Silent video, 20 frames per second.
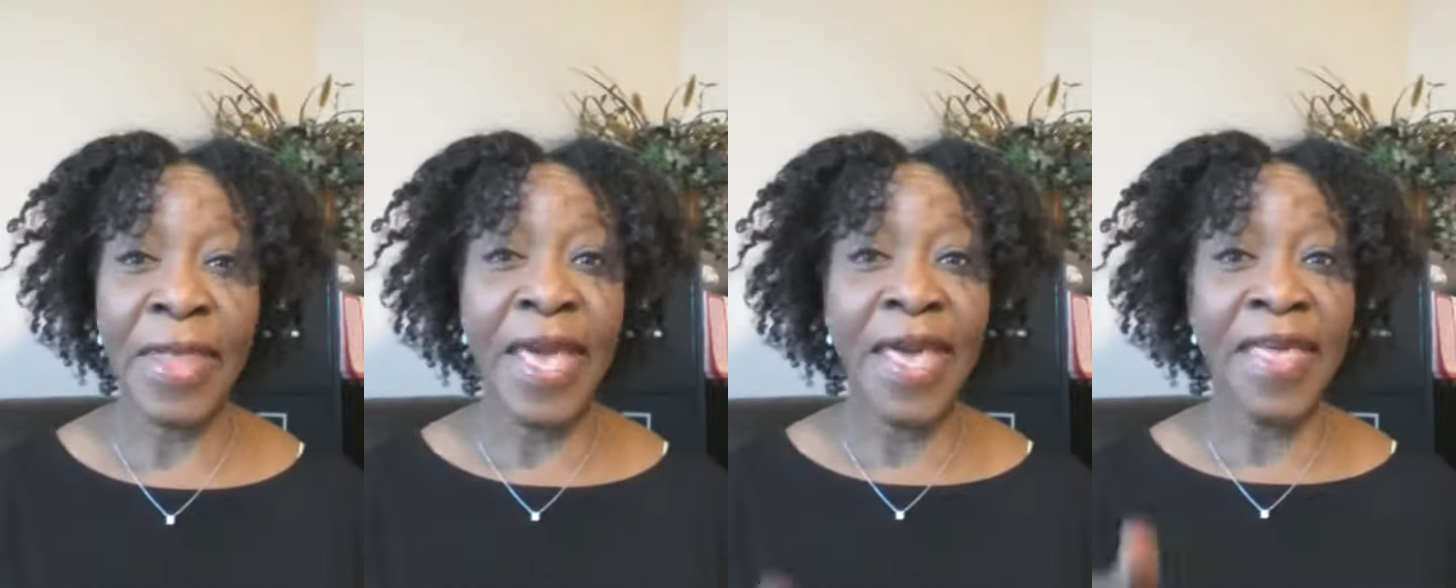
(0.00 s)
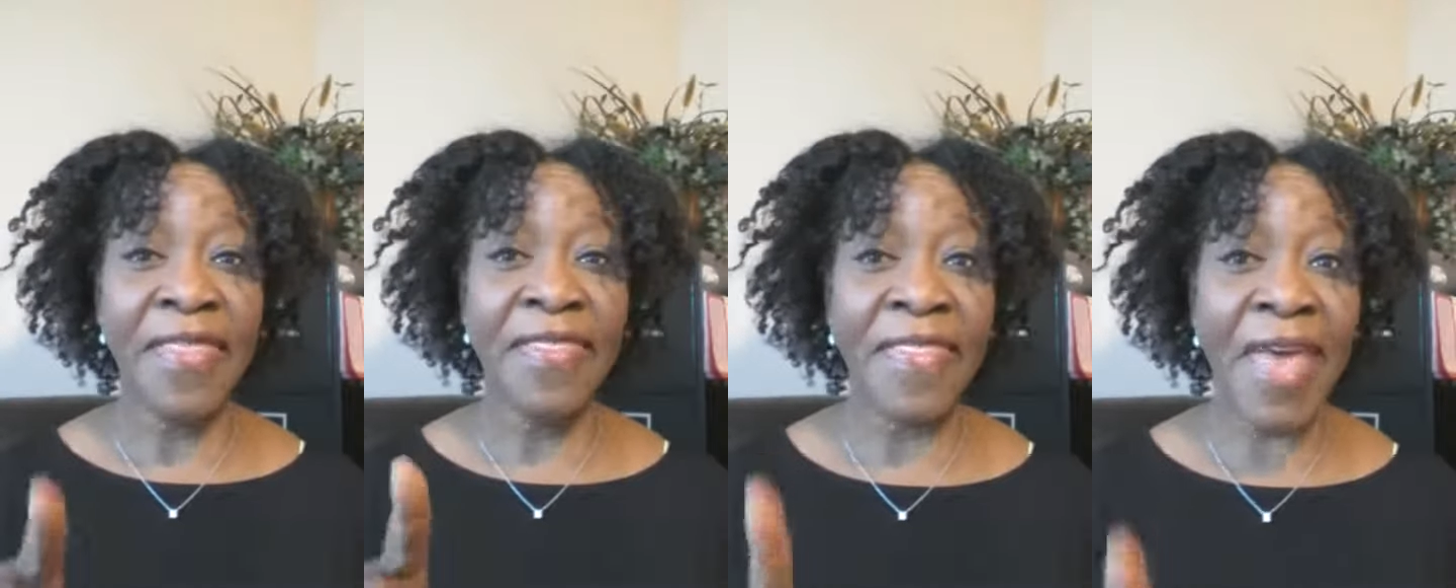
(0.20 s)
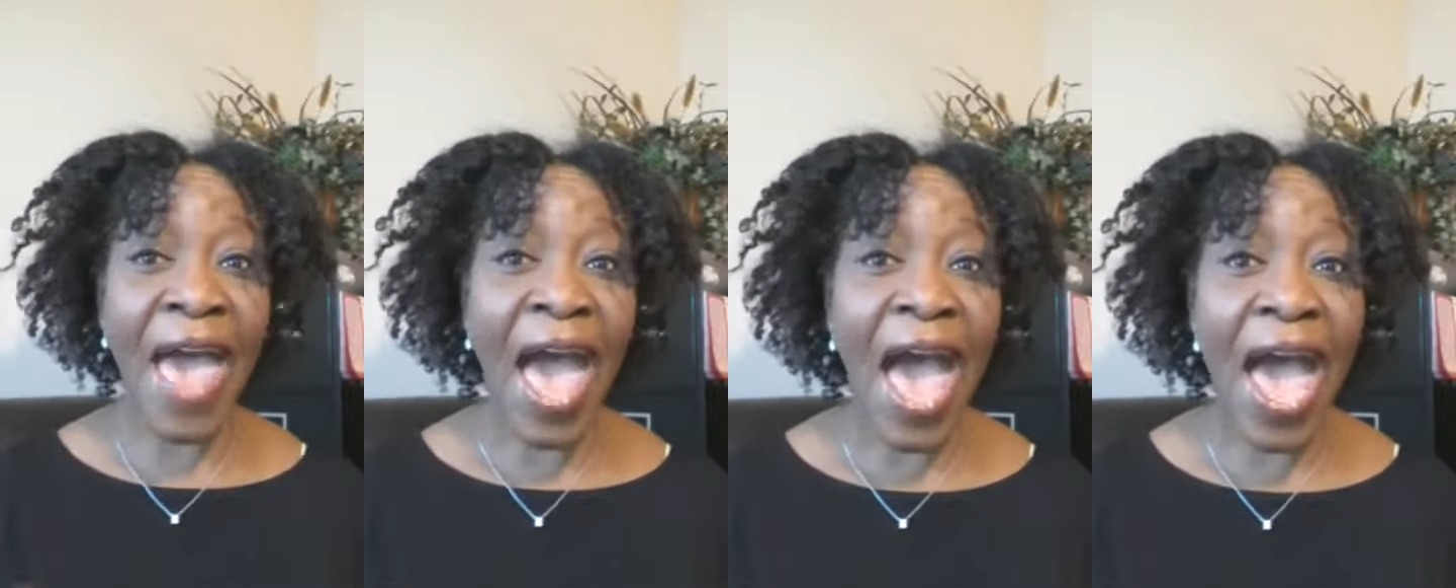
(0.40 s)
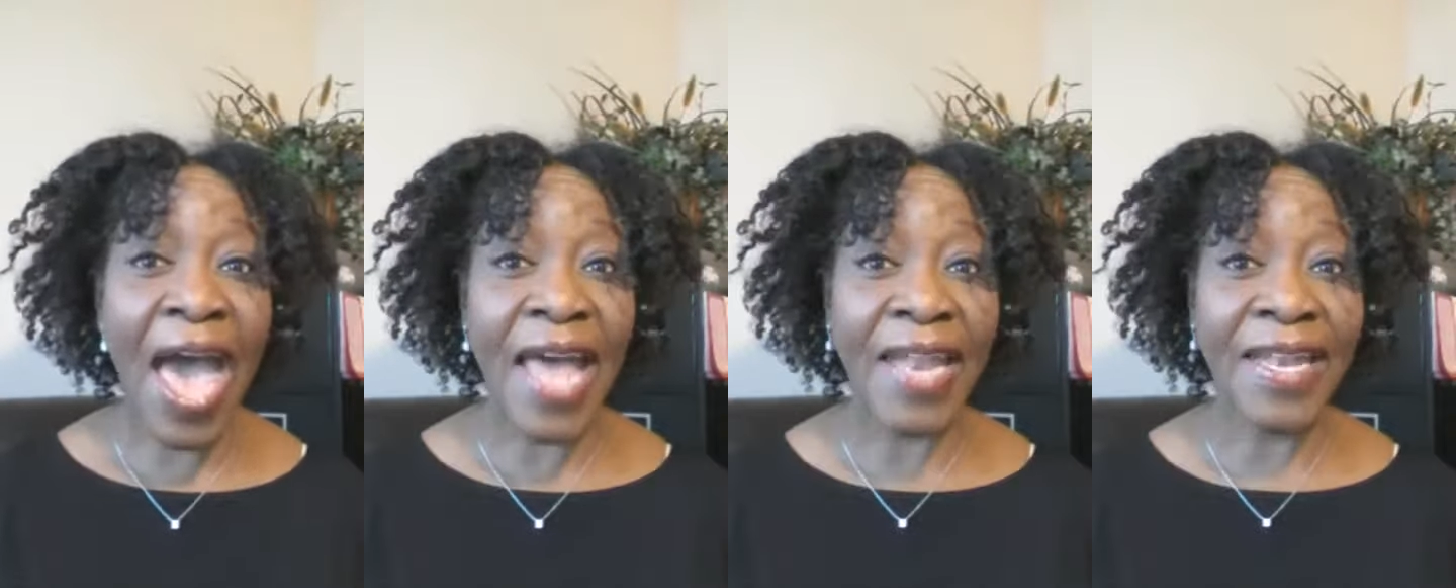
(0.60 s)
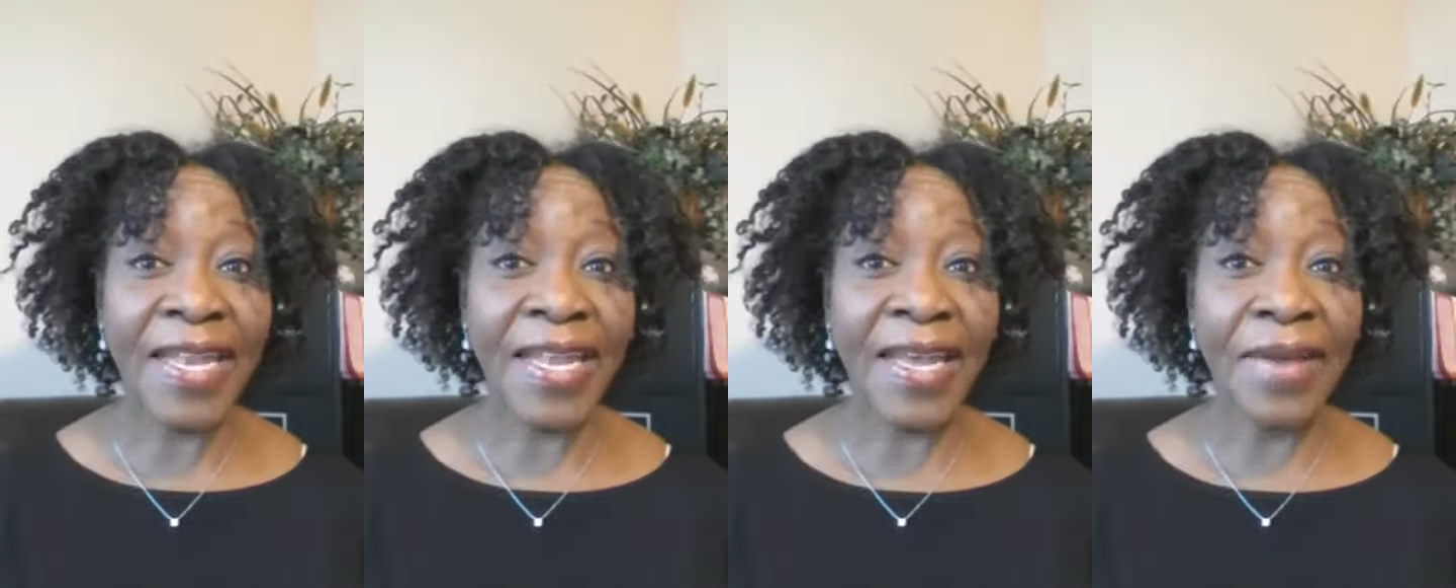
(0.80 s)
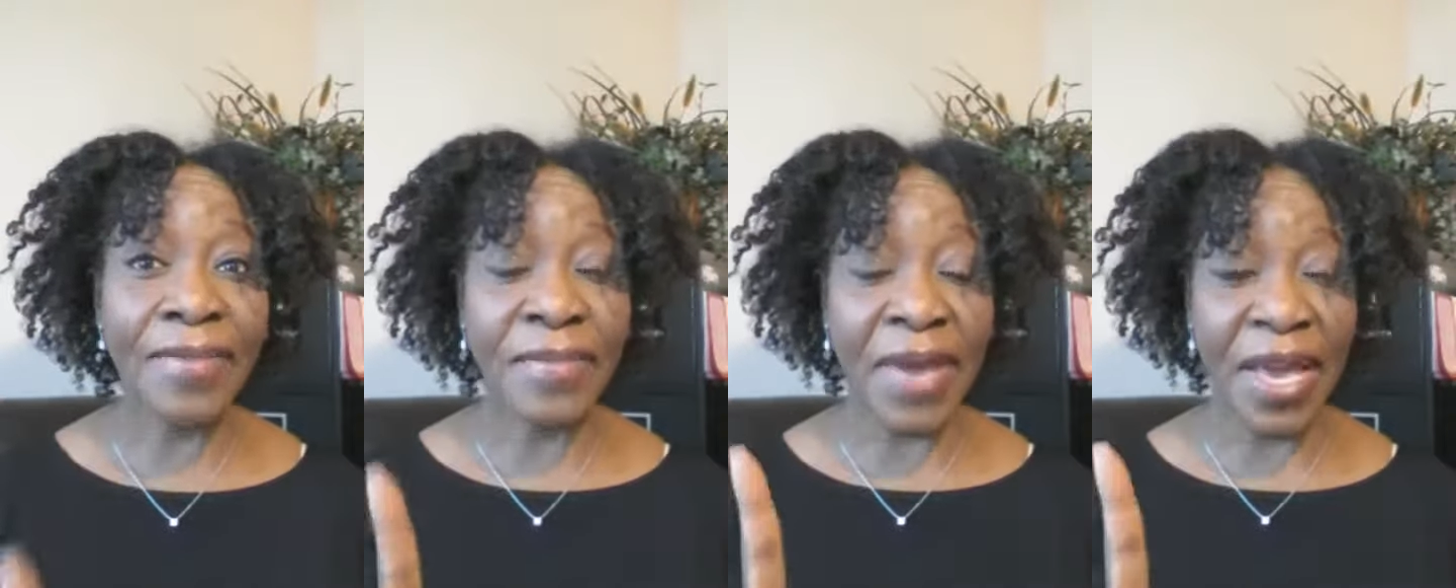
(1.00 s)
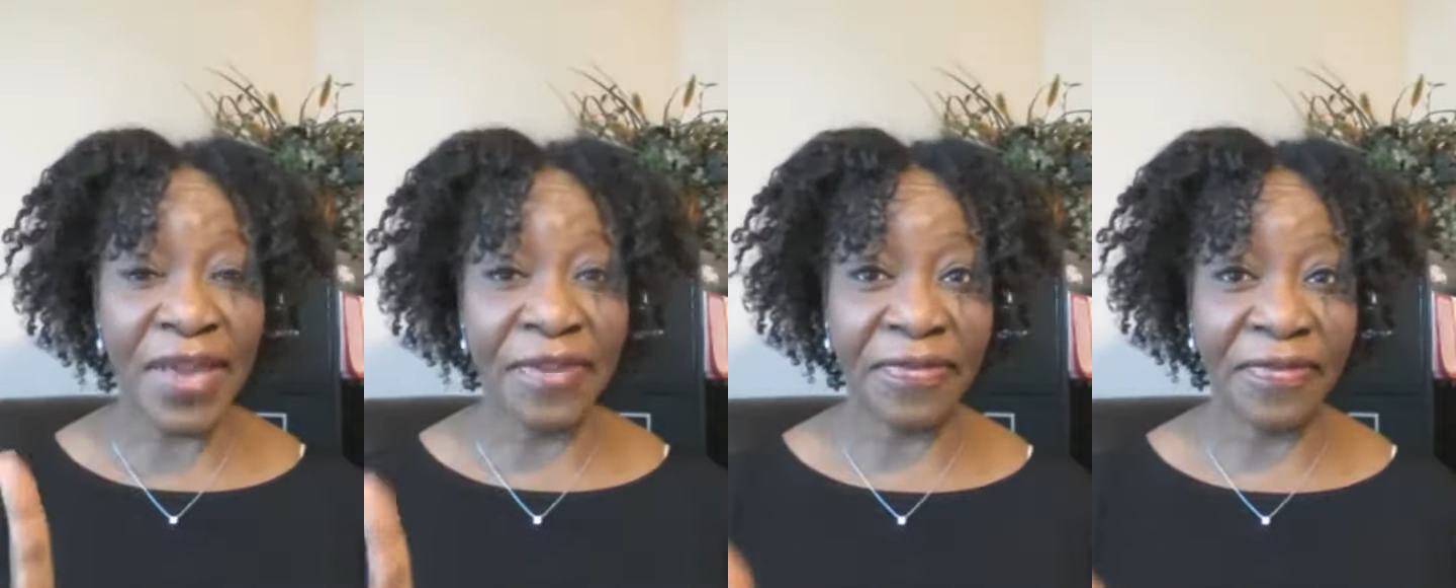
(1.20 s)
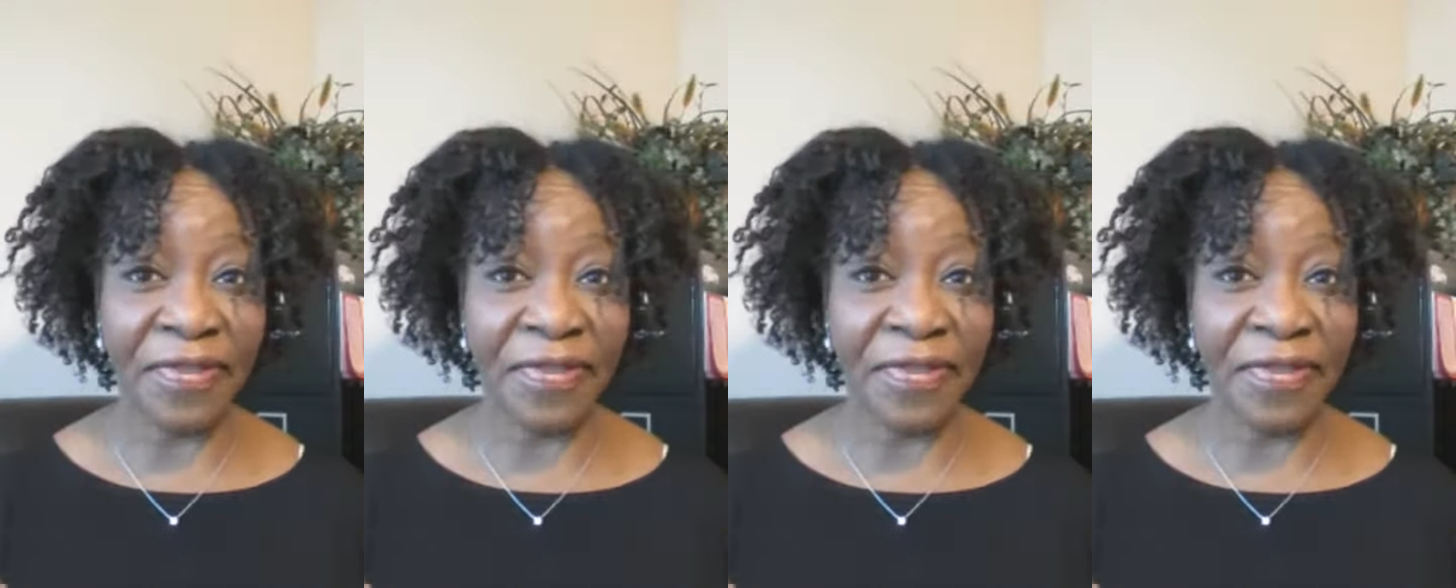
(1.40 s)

despite what